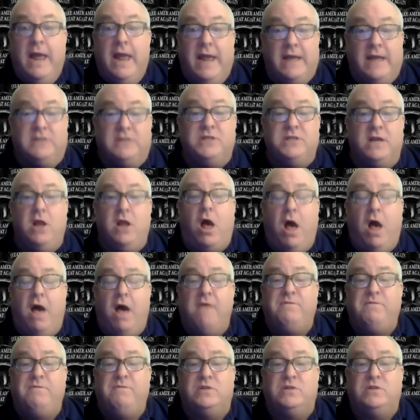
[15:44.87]
He's in the
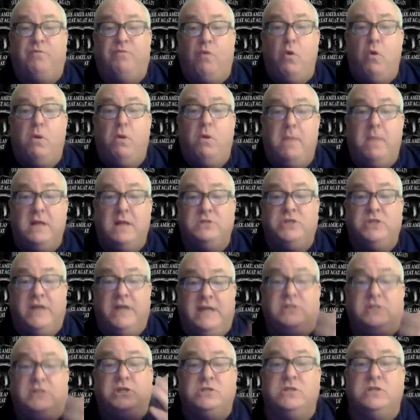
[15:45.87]
office 4 months.
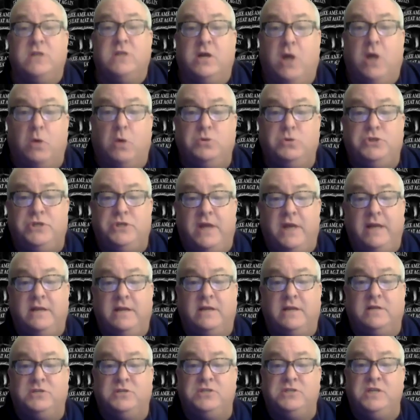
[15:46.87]
He just
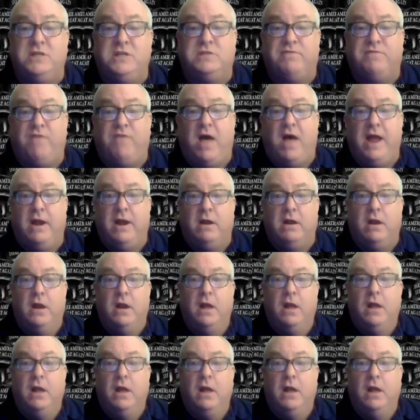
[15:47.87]
negotiated a ceasefire.